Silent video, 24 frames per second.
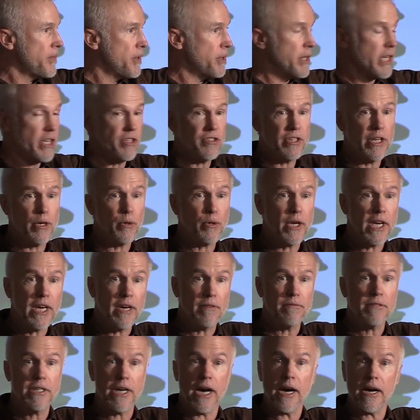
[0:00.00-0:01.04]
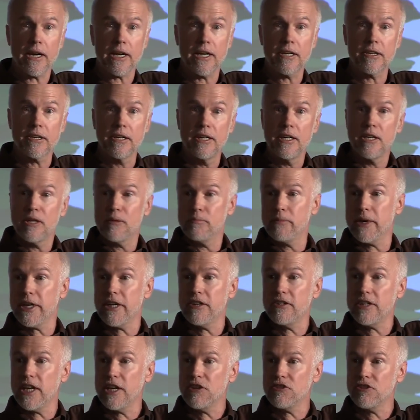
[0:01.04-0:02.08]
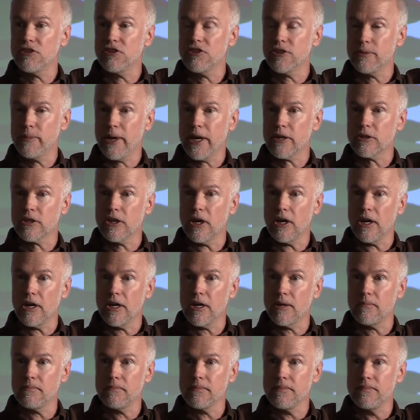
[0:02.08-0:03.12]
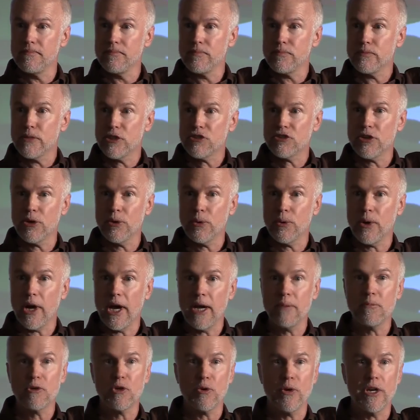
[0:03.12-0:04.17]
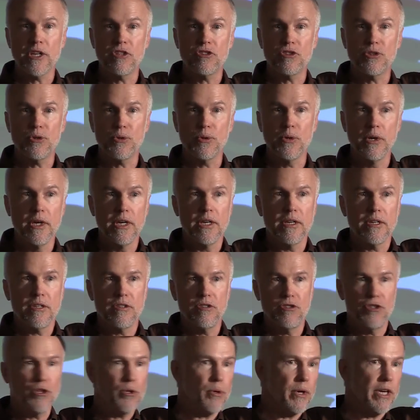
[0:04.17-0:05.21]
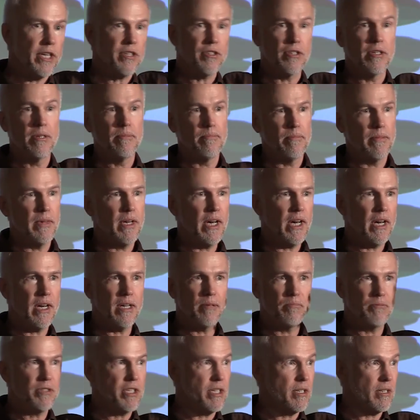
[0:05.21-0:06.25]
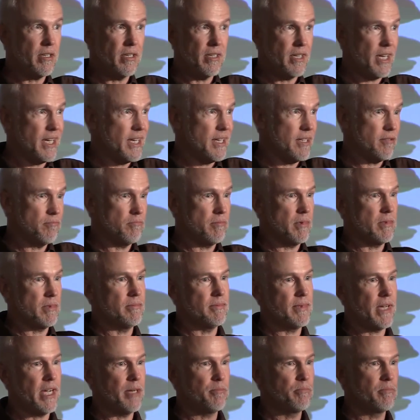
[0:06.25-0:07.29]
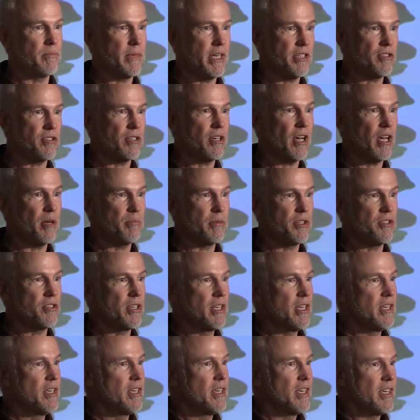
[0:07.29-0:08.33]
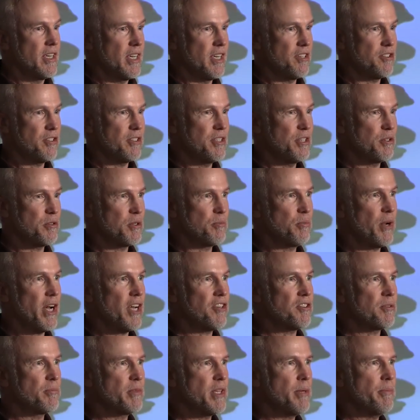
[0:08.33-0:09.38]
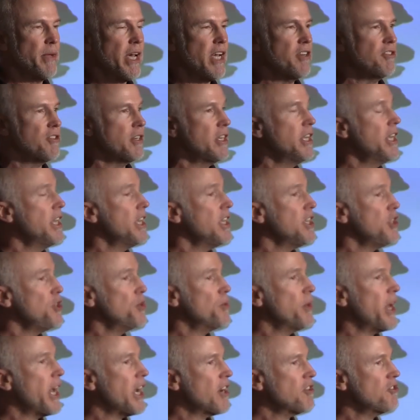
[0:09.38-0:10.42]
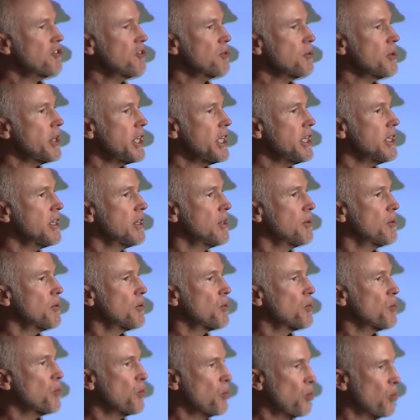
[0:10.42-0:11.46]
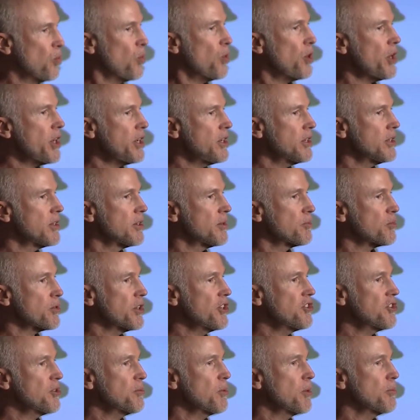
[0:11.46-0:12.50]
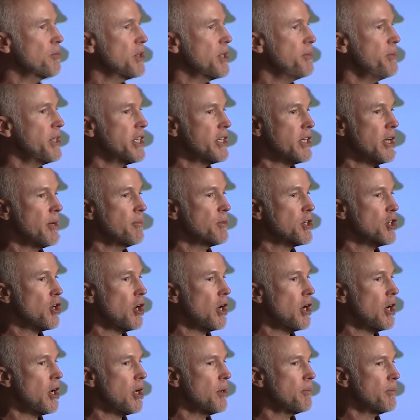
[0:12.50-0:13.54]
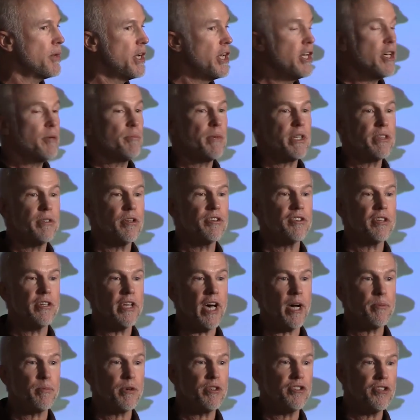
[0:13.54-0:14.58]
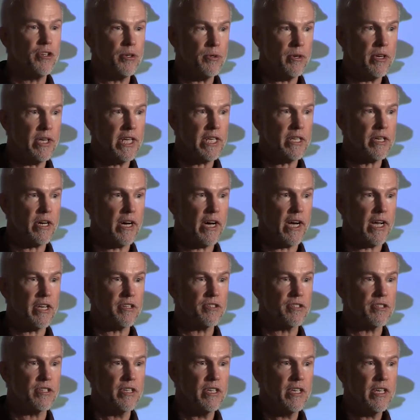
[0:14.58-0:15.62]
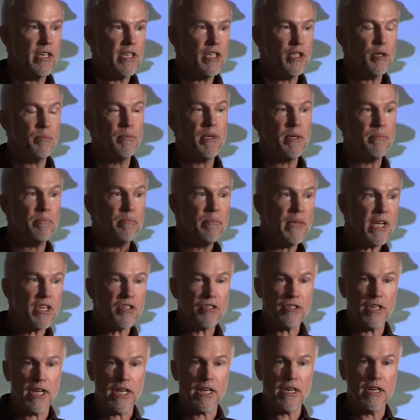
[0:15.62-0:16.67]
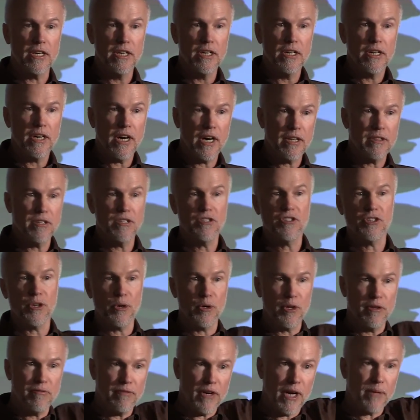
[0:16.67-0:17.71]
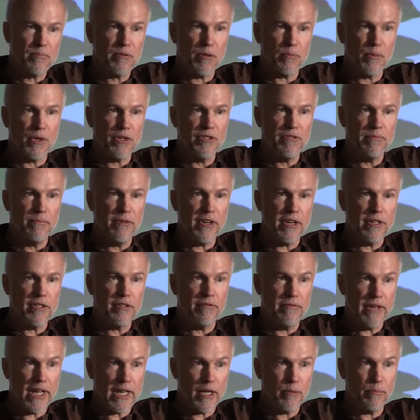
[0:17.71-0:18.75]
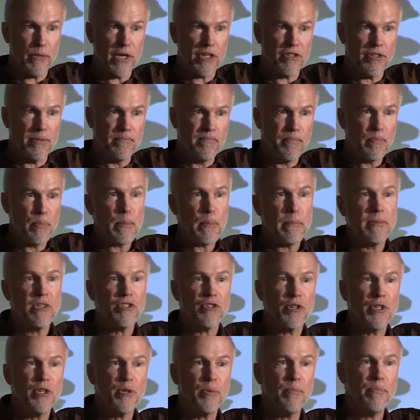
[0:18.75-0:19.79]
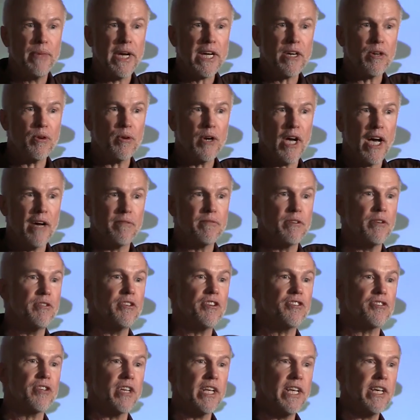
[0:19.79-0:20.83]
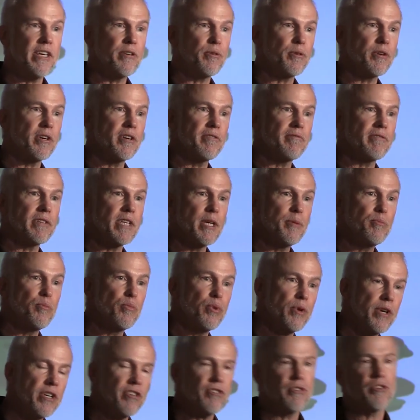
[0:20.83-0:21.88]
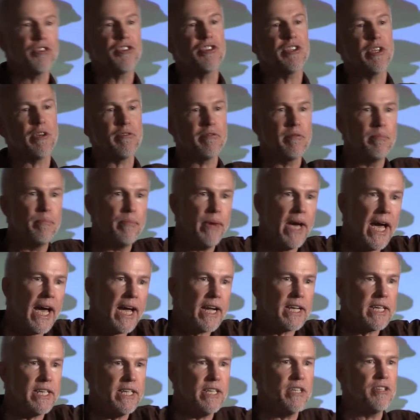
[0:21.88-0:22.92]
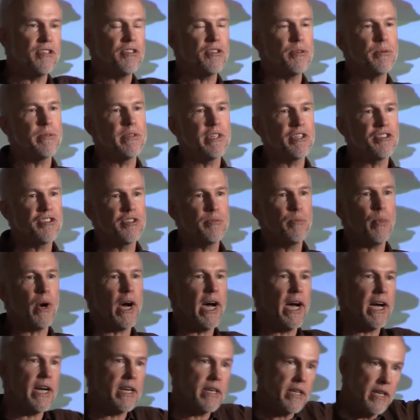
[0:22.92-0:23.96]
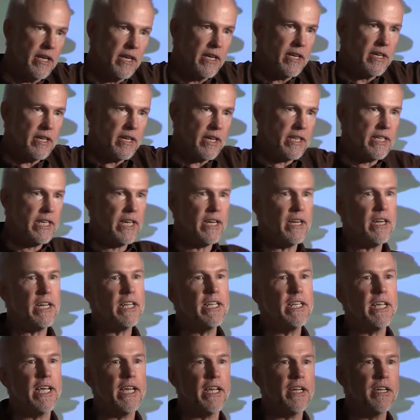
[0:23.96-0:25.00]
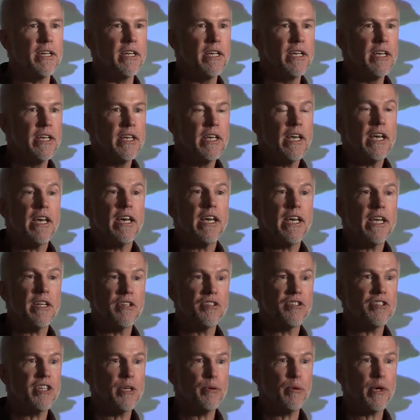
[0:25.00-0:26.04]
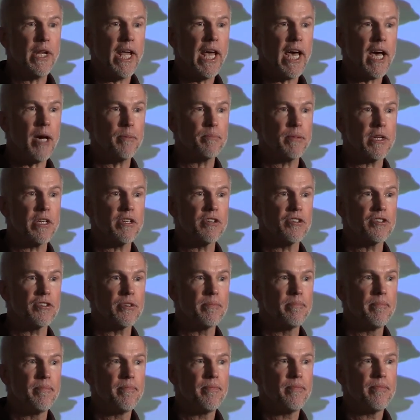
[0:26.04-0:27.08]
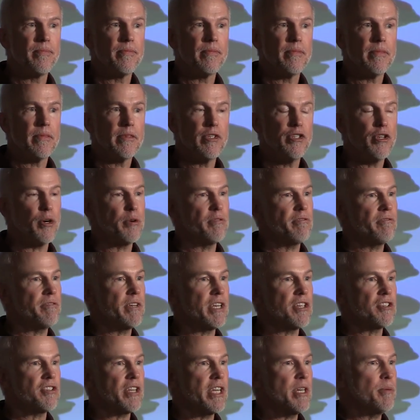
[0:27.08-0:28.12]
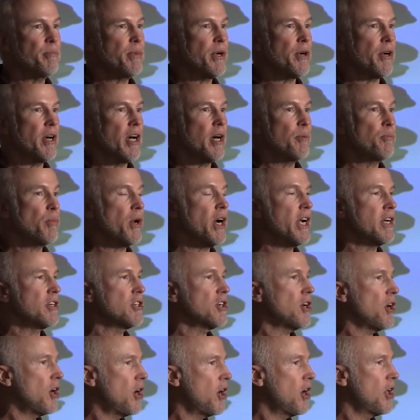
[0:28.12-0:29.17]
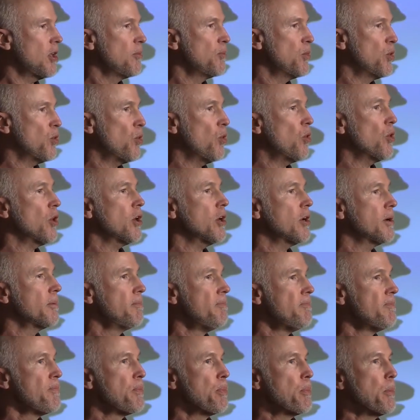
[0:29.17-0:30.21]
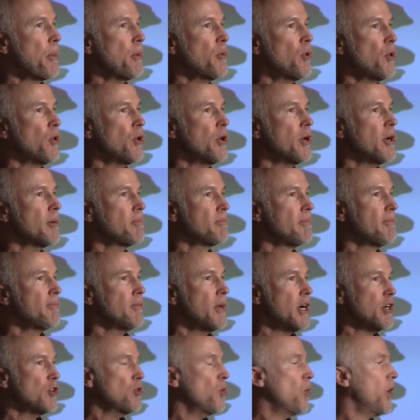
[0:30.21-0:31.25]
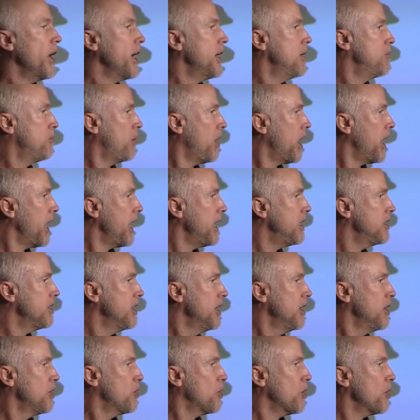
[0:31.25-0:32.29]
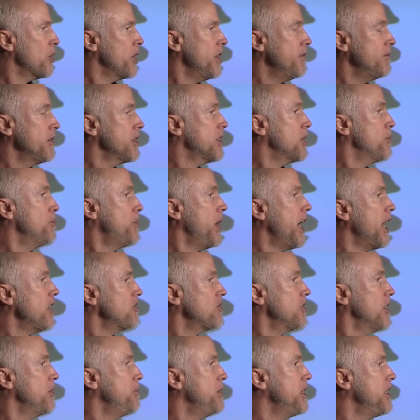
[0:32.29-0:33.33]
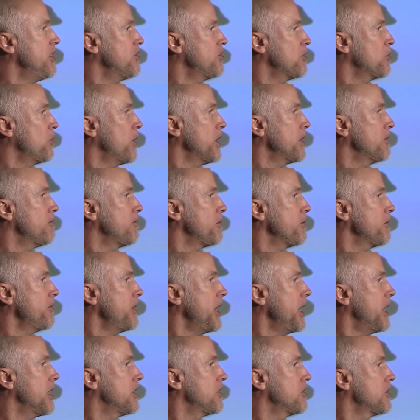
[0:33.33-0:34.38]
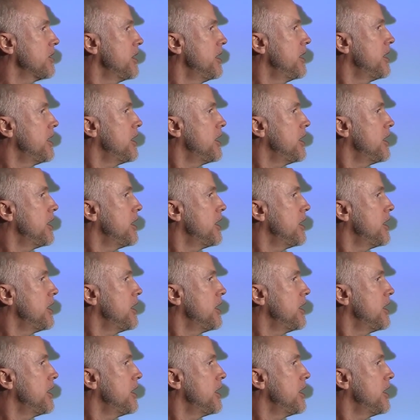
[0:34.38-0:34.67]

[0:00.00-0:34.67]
You can say, okay, I've got it. Meditation is about calm, so I'm going to do it uh, until I, am as calm as, as you can possibly imagine. You actually would presumably become calm, but there's an opportunity cost. You'd be missing on the zone of optimal de development. So you're better off to just iteratively put yourself back into this spot again and again and see what happens. Don't fixate upon calm or, or a quiet mind or even compassion. I mean, these are wonderful things.